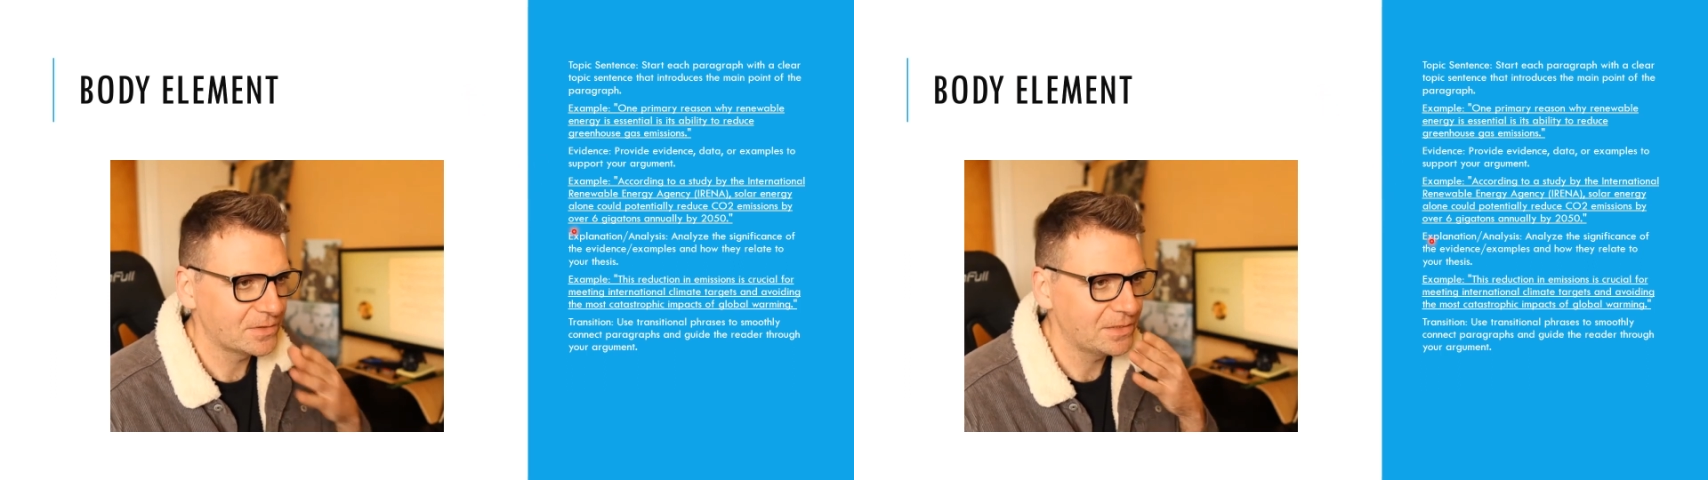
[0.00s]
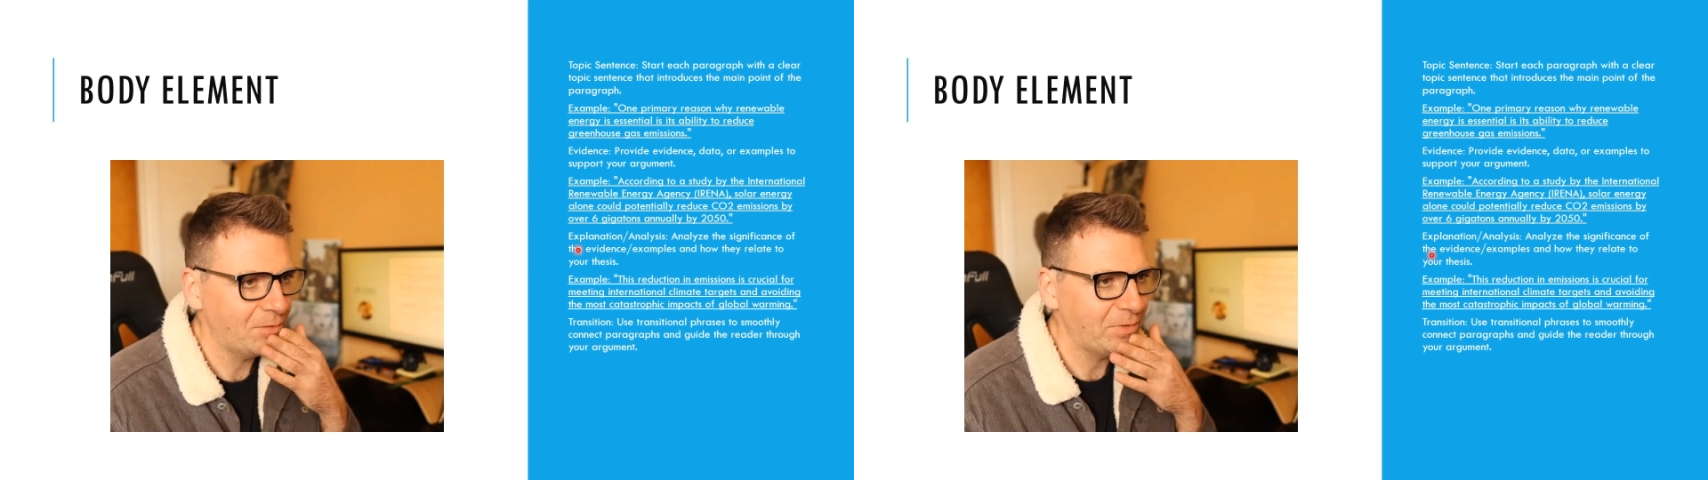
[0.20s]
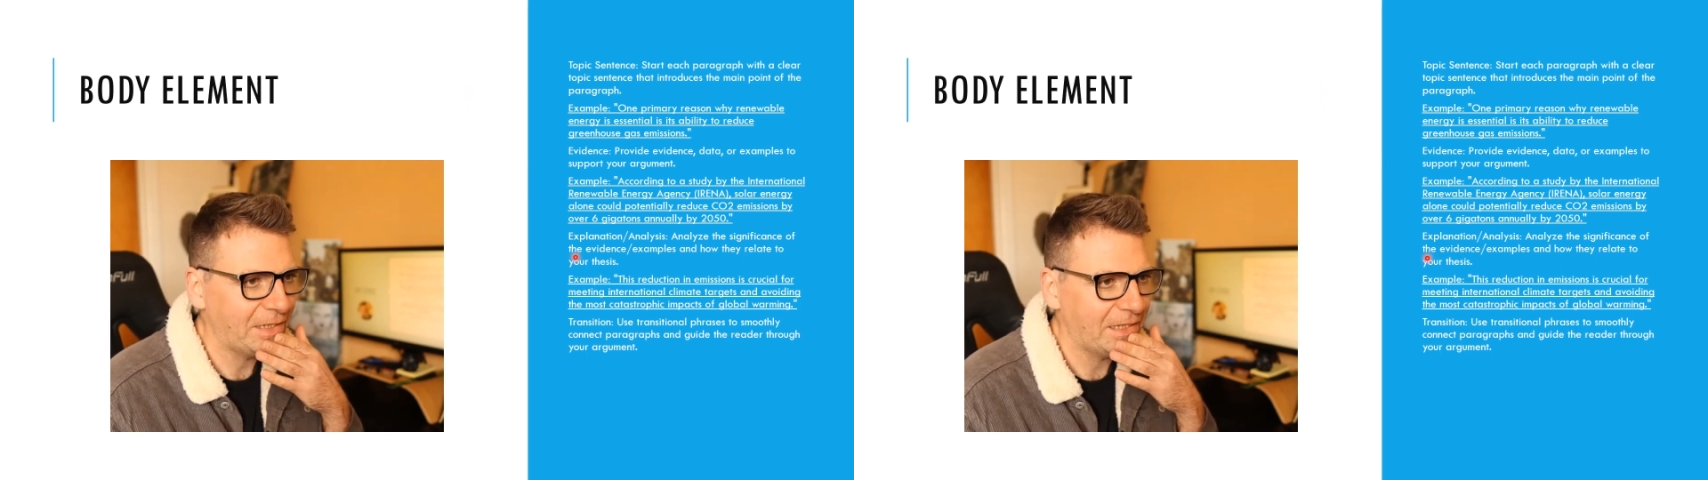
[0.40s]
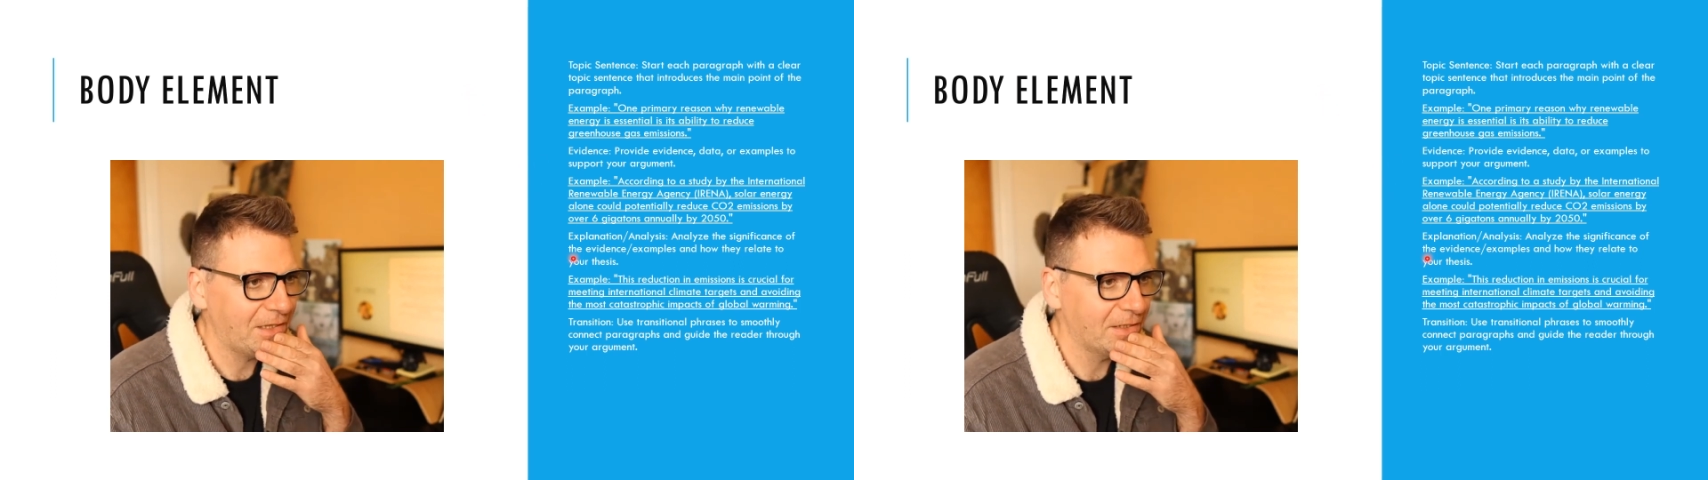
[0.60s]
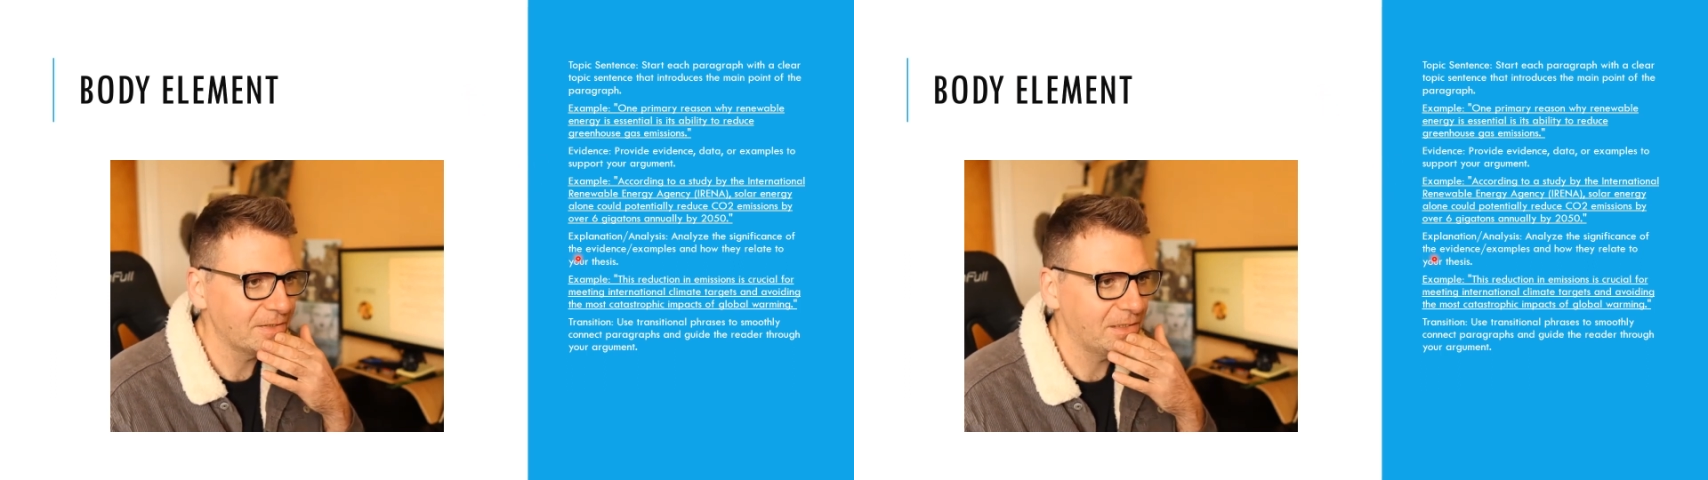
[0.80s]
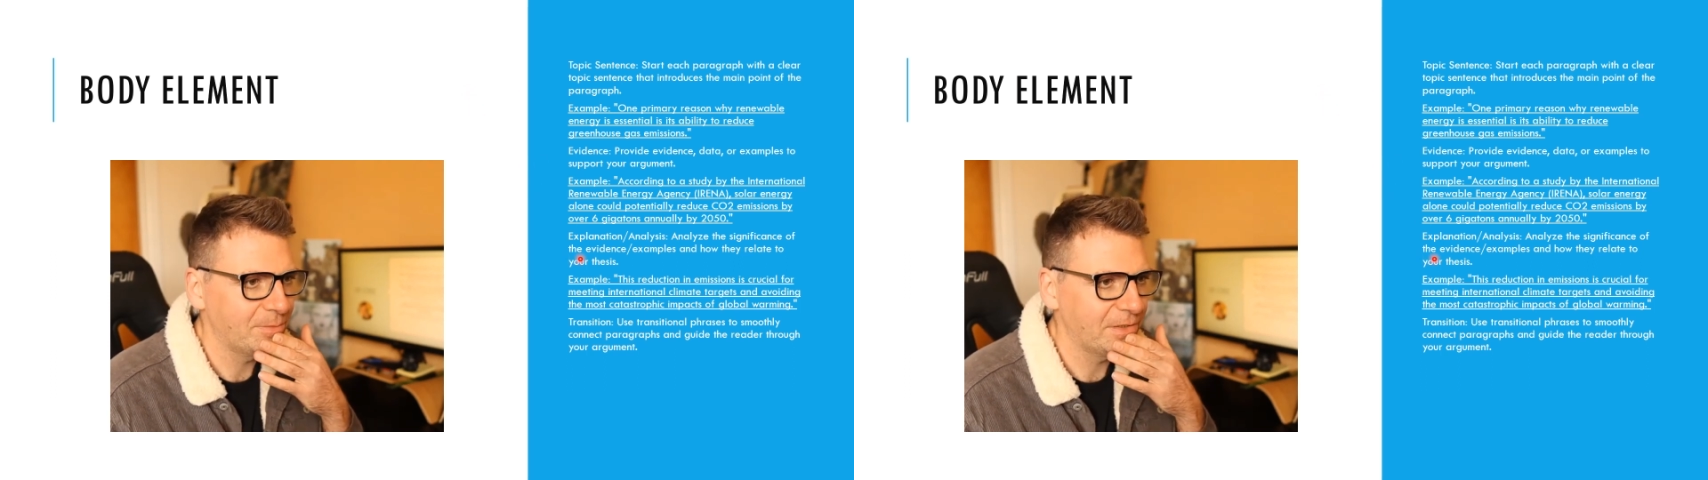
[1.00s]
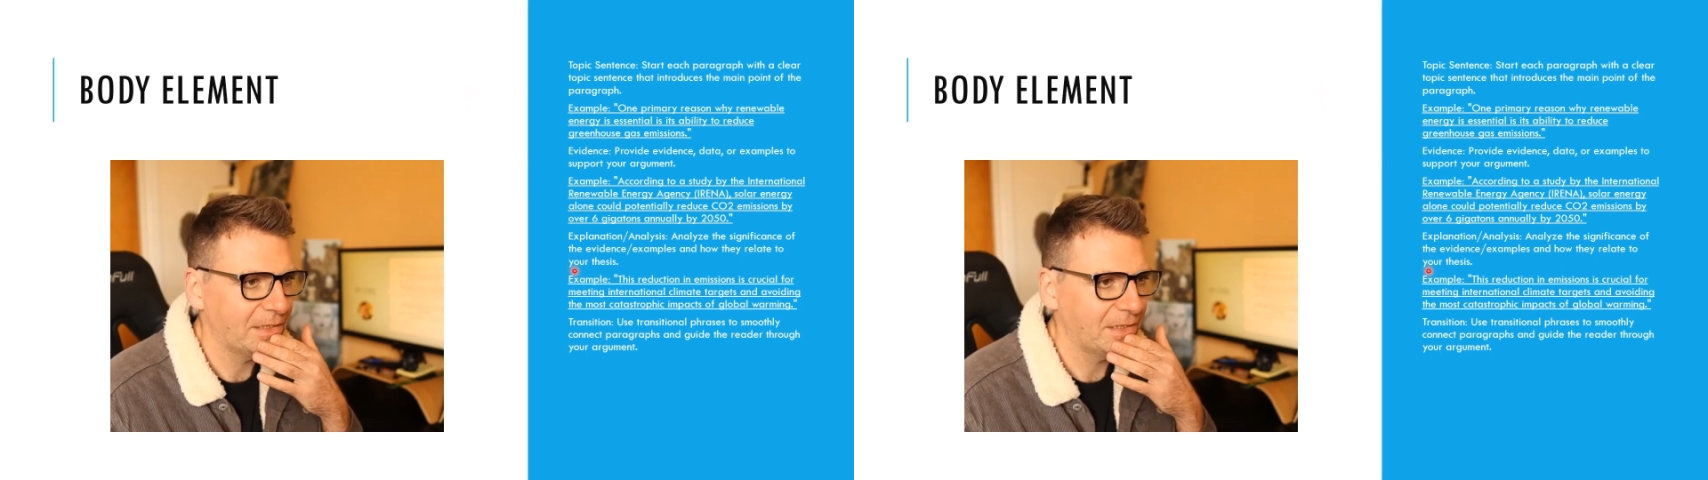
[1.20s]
now we analyze a little bit,